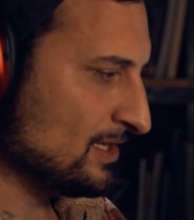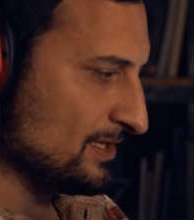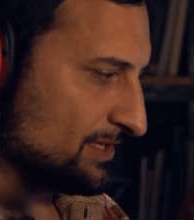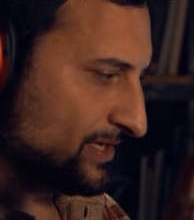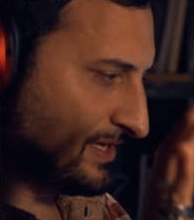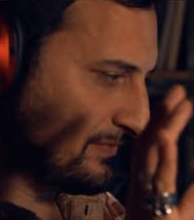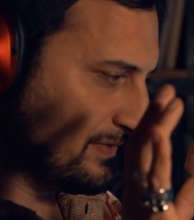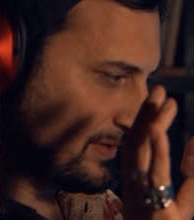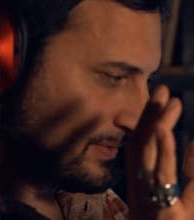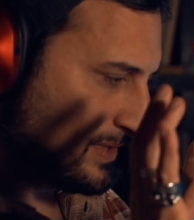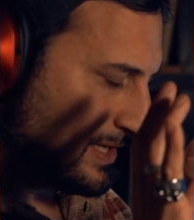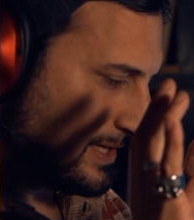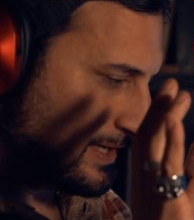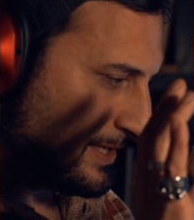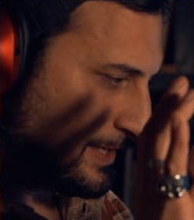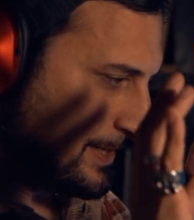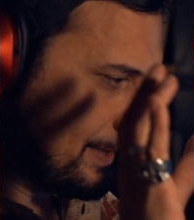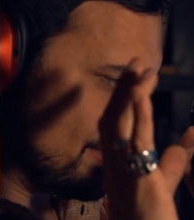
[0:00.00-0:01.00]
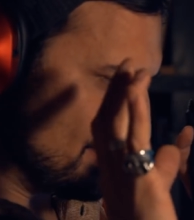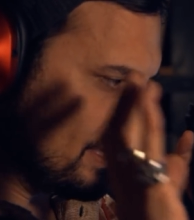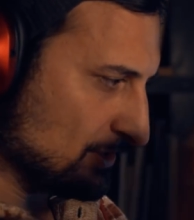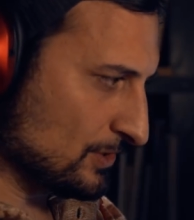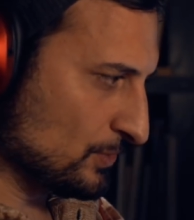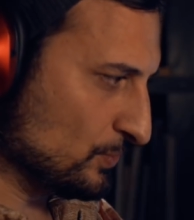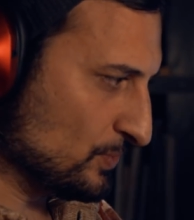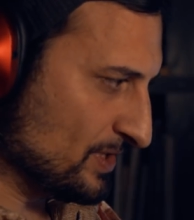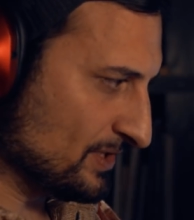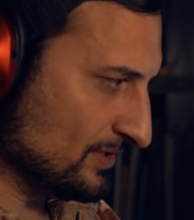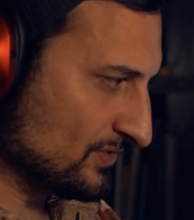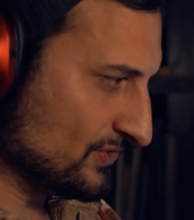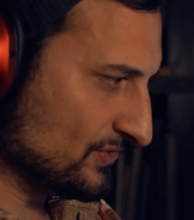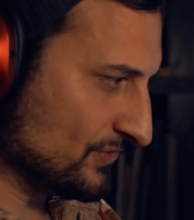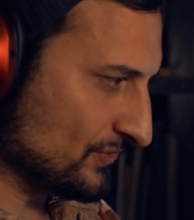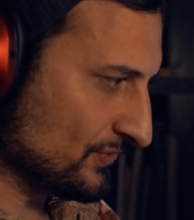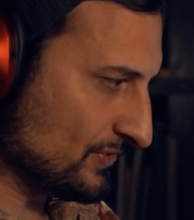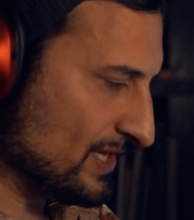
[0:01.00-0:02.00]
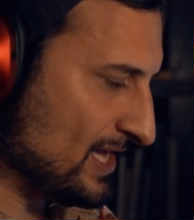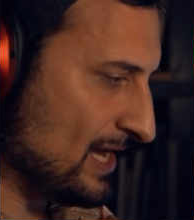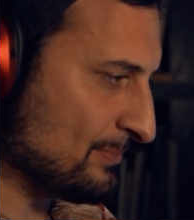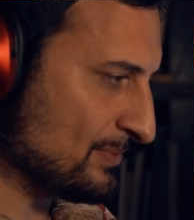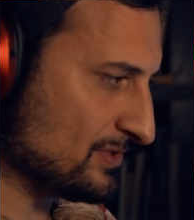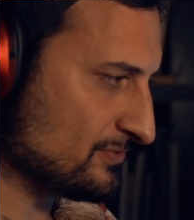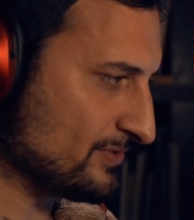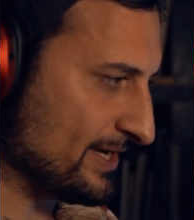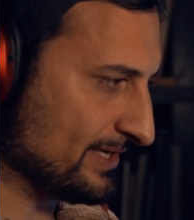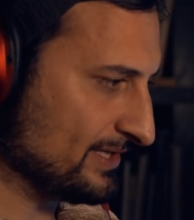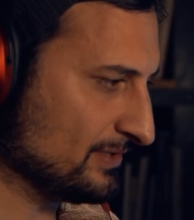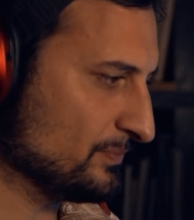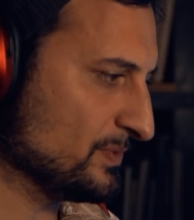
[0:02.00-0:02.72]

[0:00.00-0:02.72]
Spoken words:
even including the camera tracking,